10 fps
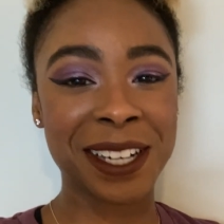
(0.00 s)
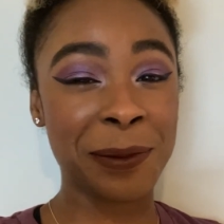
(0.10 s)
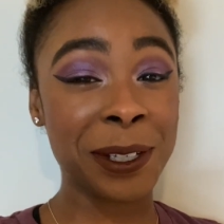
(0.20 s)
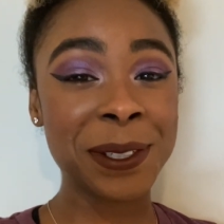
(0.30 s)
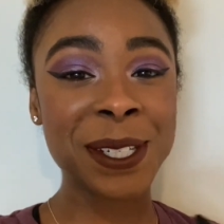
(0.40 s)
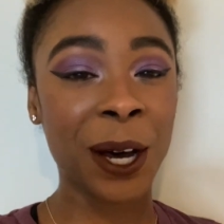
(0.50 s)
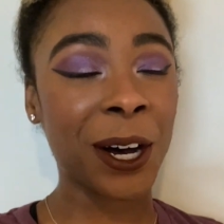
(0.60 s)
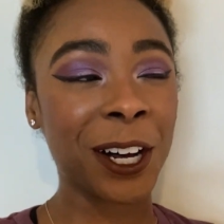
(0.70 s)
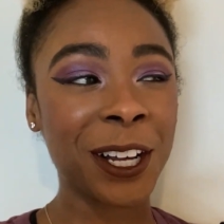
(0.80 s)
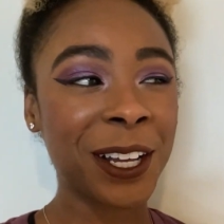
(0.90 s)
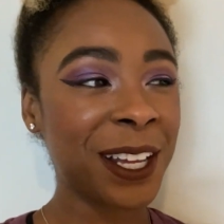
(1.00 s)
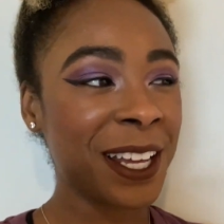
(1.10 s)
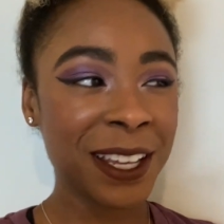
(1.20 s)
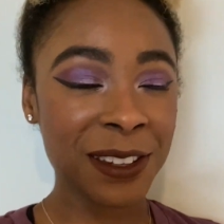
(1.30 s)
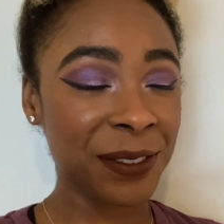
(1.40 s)
And I mean, you saw
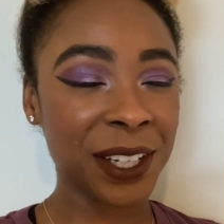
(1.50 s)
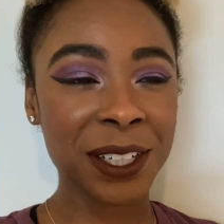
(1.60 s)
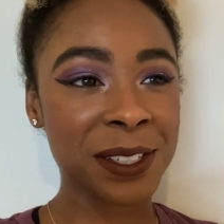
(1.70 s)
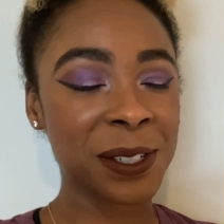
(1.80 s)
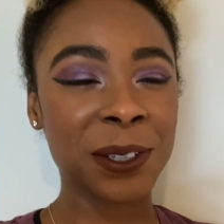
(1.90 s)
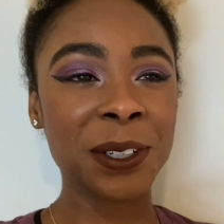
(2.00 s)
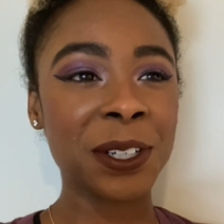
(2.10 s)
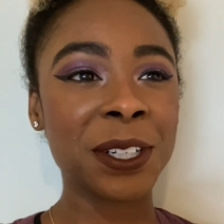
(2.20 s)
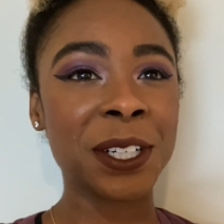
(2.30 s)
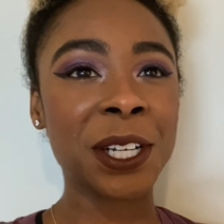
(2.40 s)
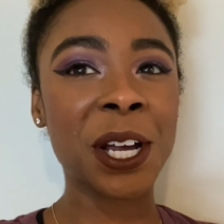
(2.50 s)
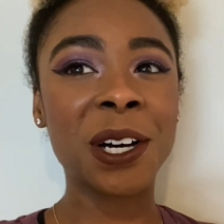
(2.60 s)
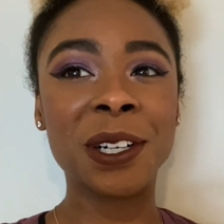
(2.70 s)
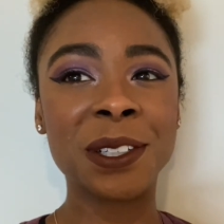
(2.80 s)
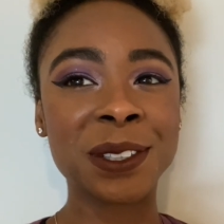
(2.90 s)
the videos earlier
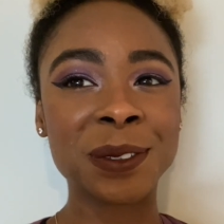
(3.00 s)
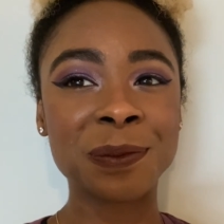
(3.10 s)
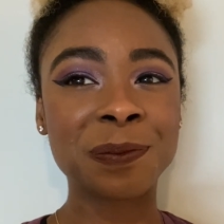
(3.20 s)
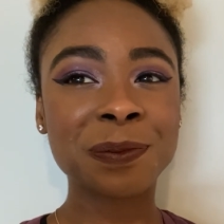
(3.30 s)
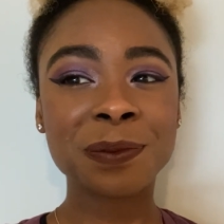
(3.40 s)
um,